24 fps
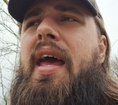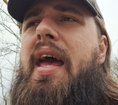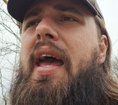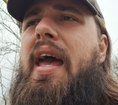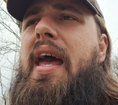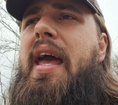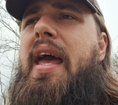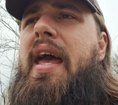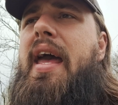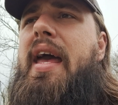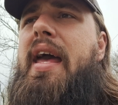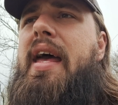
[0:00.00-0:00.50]

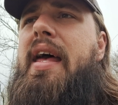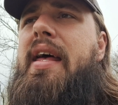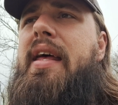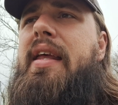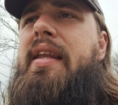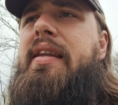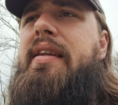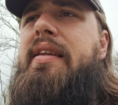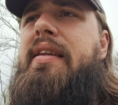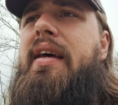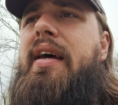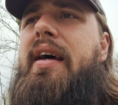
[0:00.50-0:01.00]

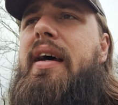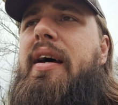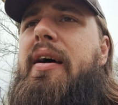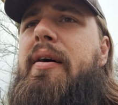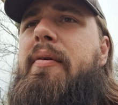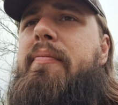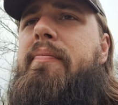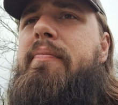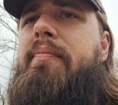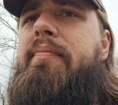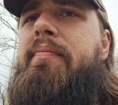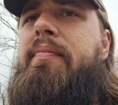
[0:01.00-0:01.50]

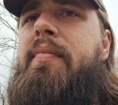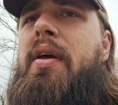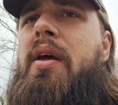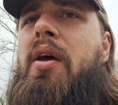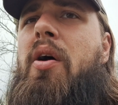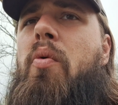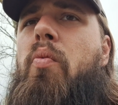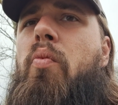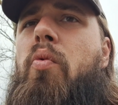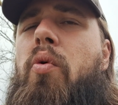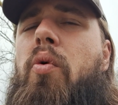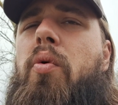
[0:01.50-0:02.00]
and
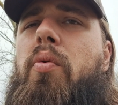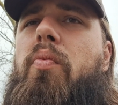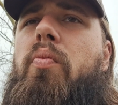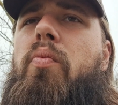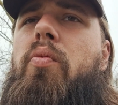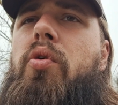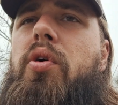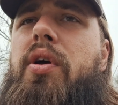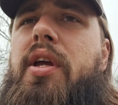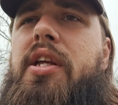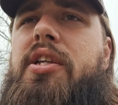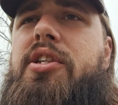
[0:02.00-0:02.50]

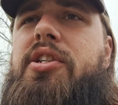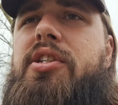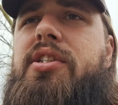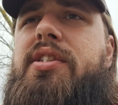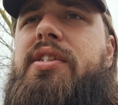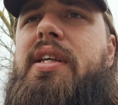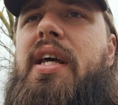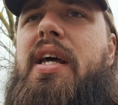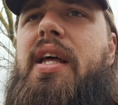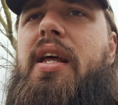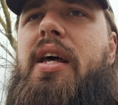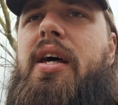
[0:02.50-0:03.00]
we'll get you
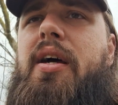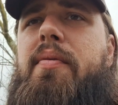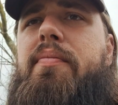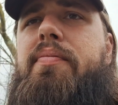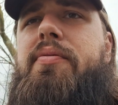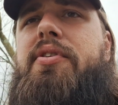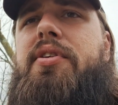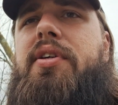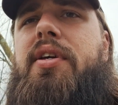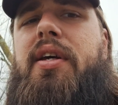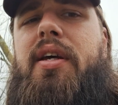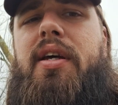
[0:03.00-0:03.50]
set up
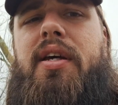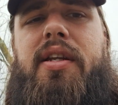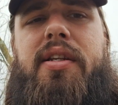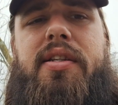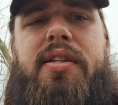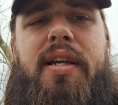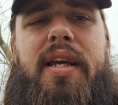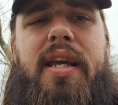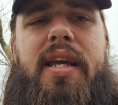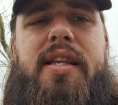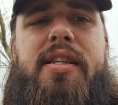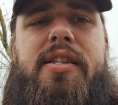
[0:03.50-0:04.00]
to
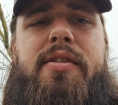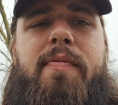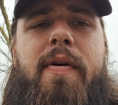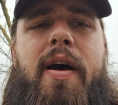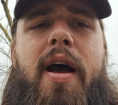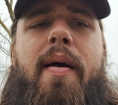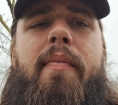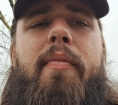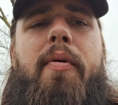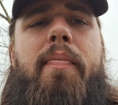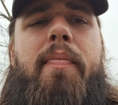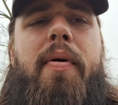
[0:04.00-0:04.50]
get some
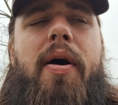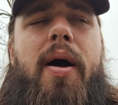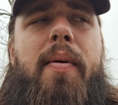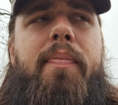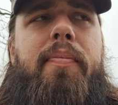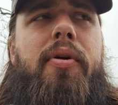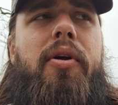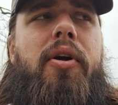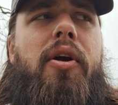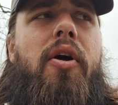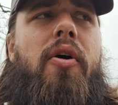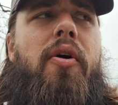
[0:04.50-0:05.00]
hybrid
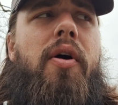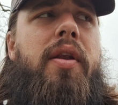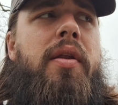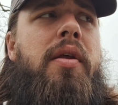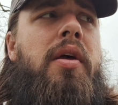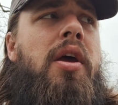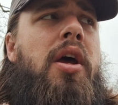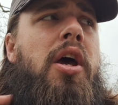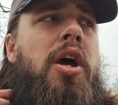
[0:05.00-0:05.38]
poplar going.